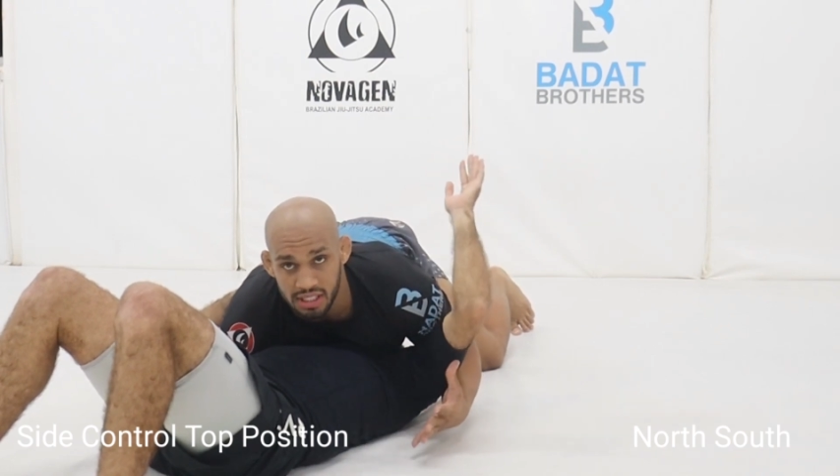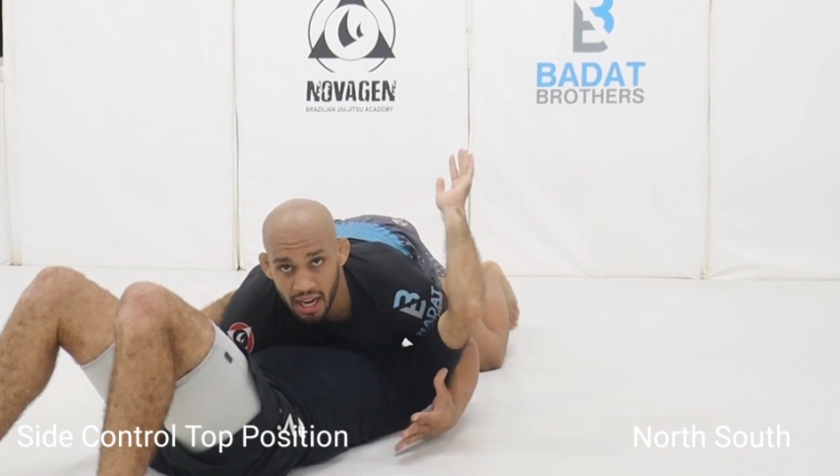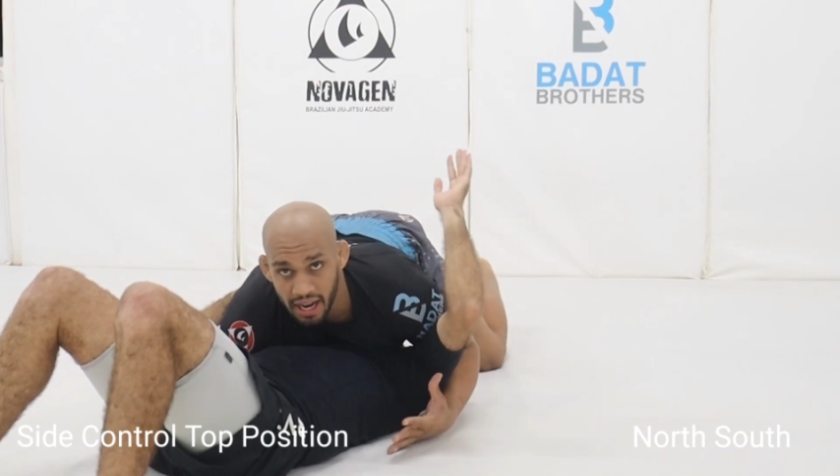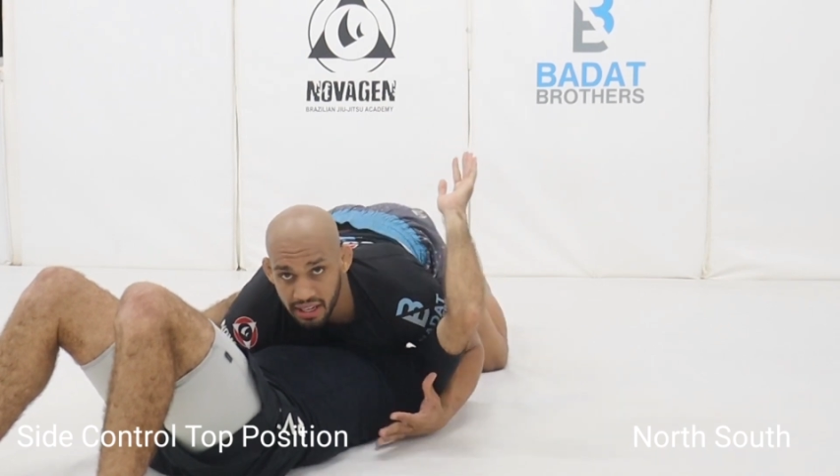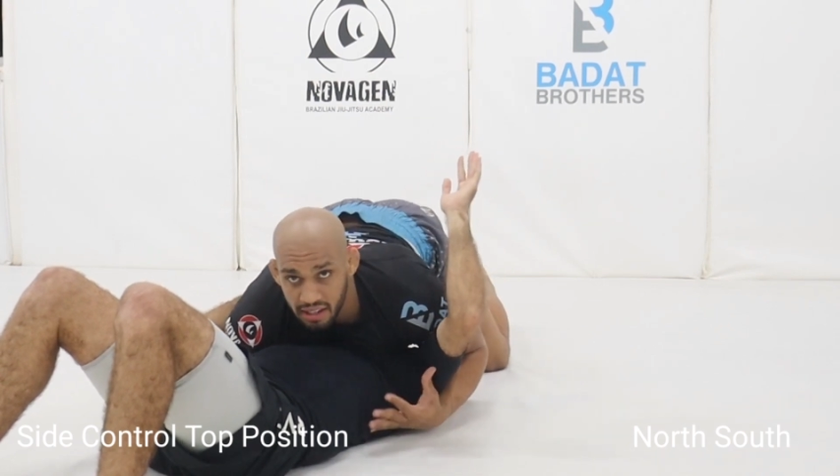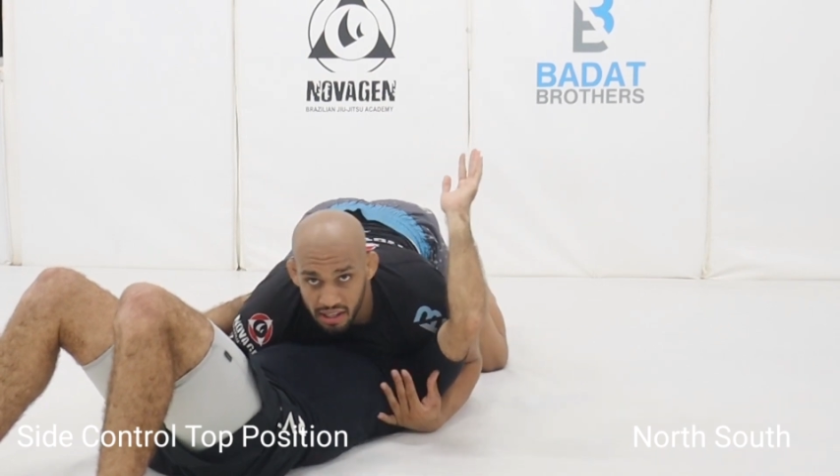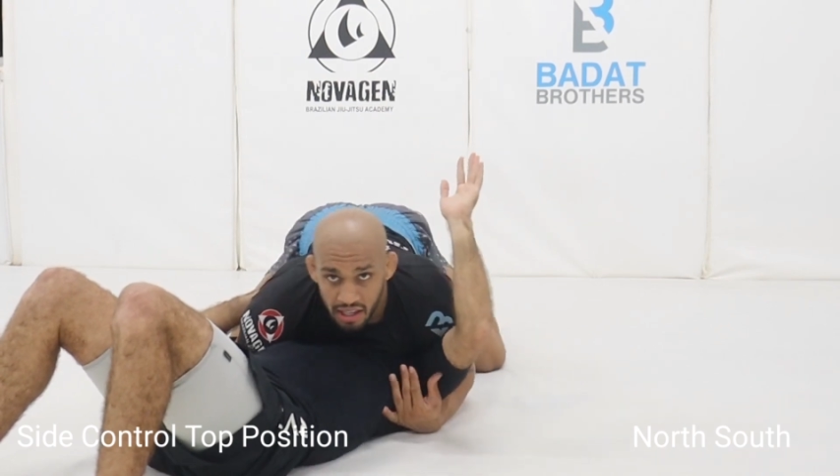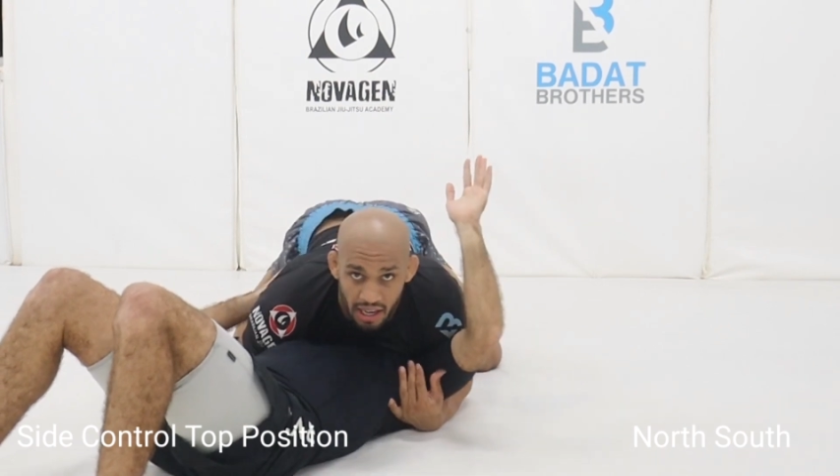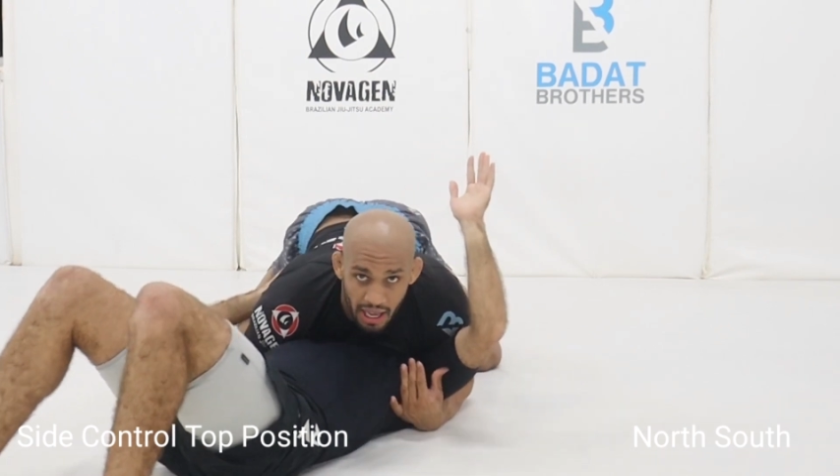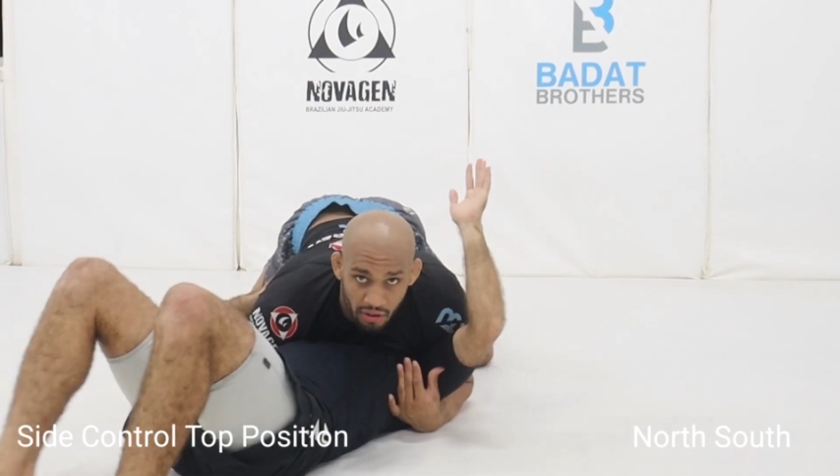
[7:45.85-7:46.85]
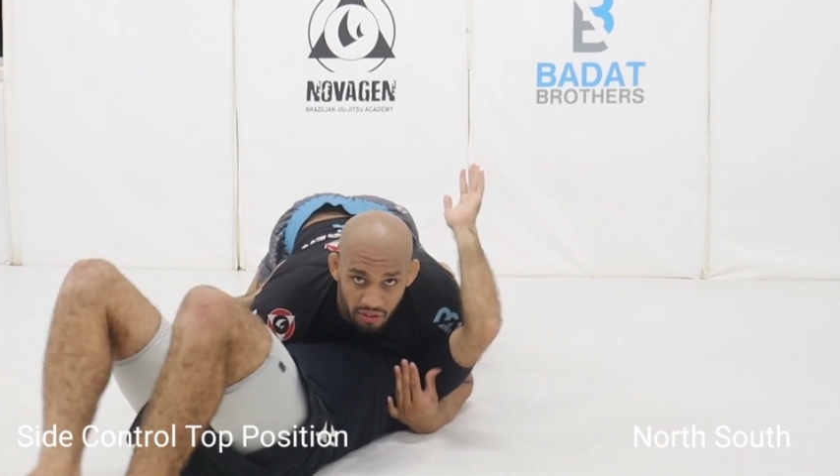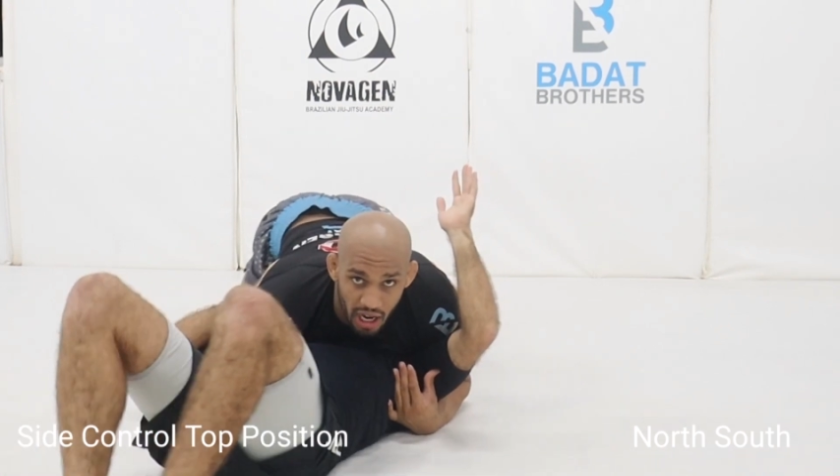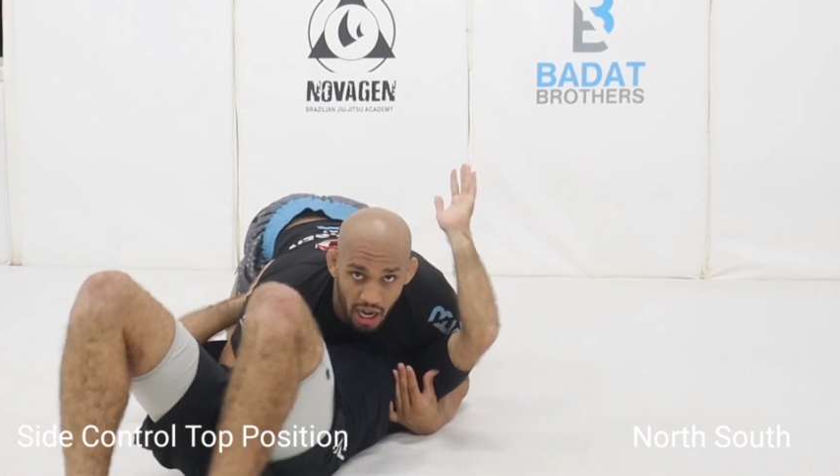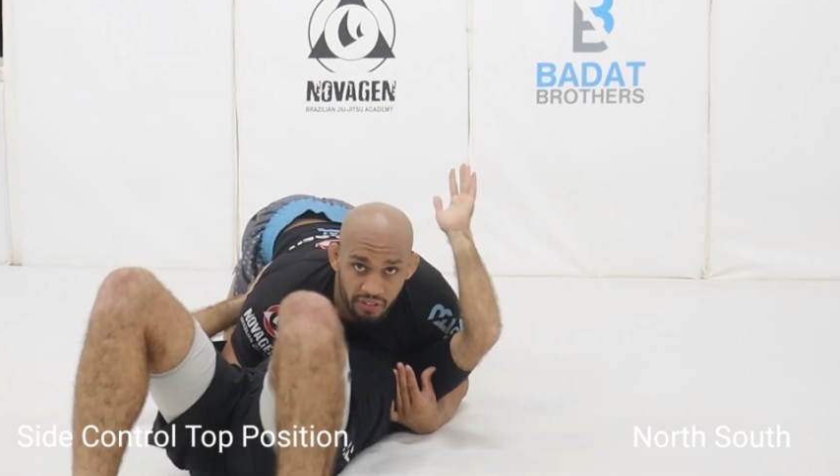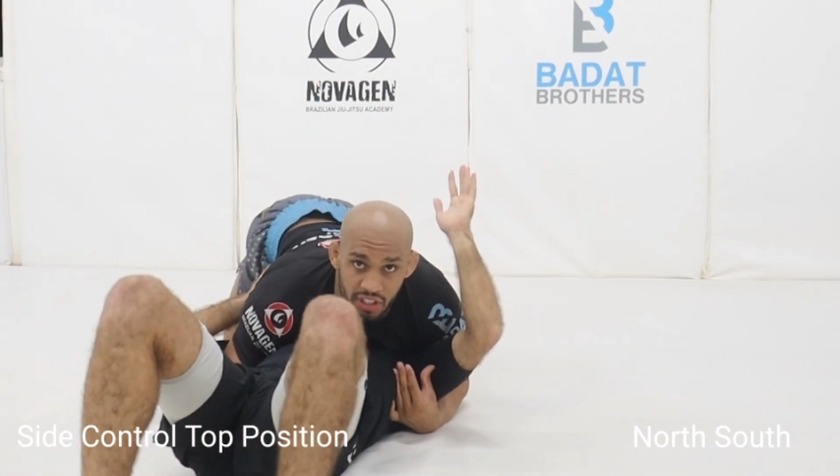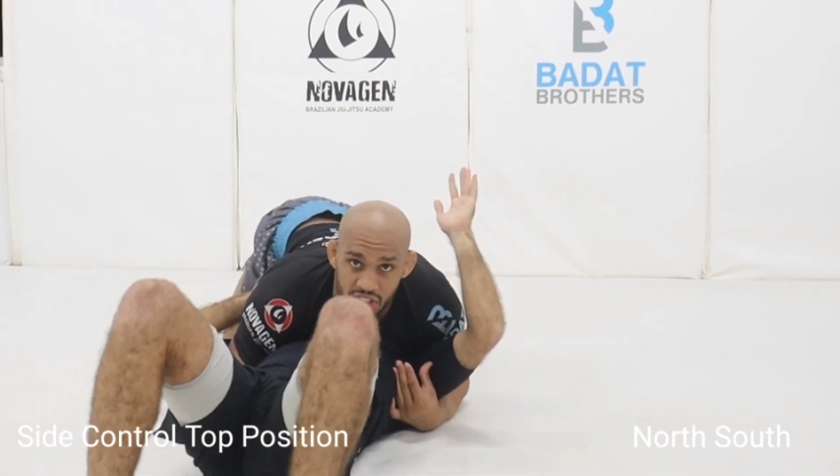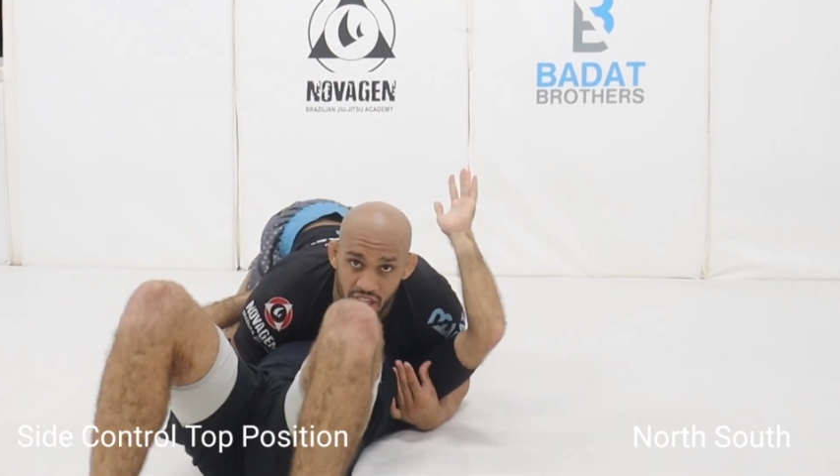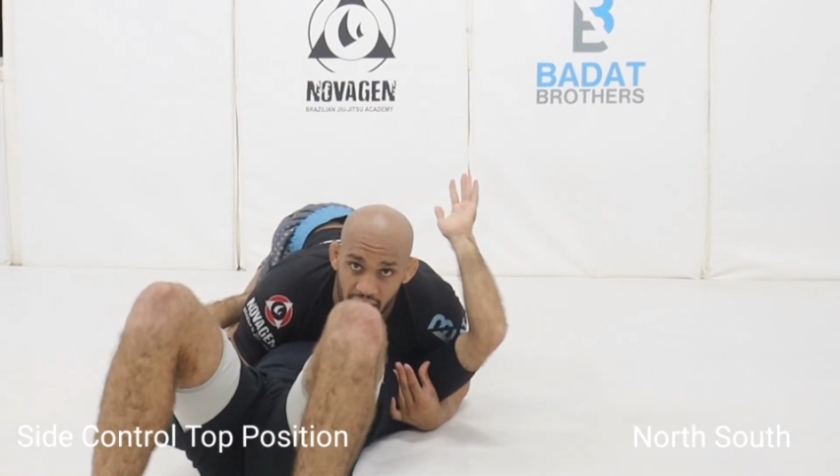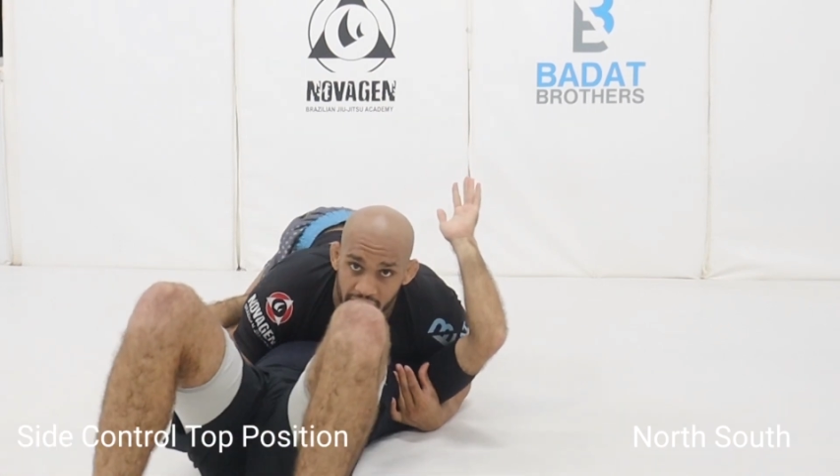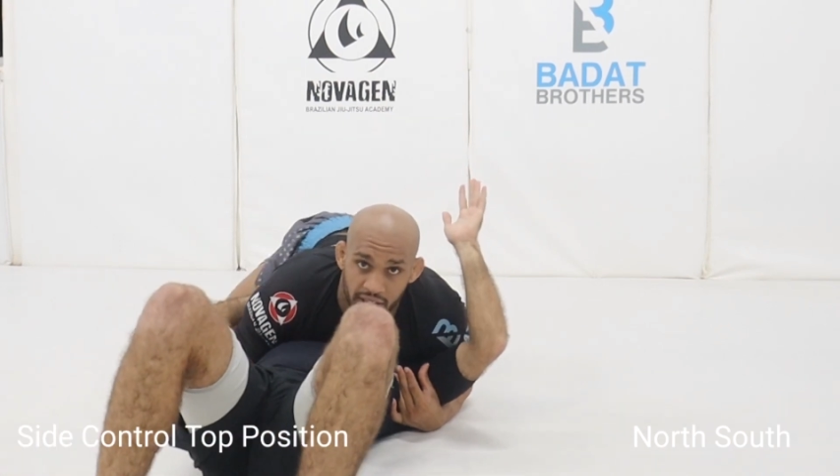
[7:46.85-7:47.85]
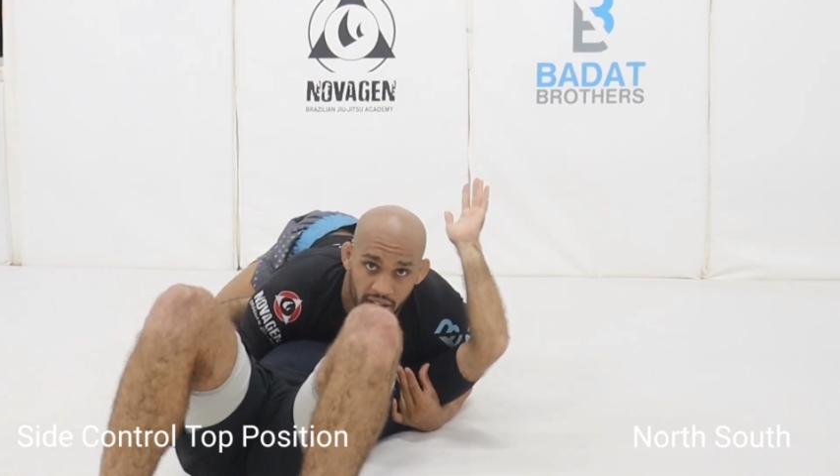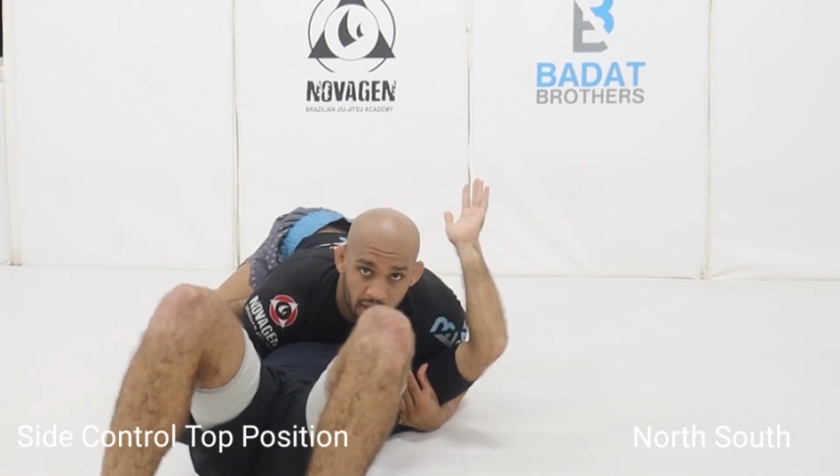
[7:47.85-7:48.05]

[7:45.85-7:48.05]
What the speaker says: side, and on the other side,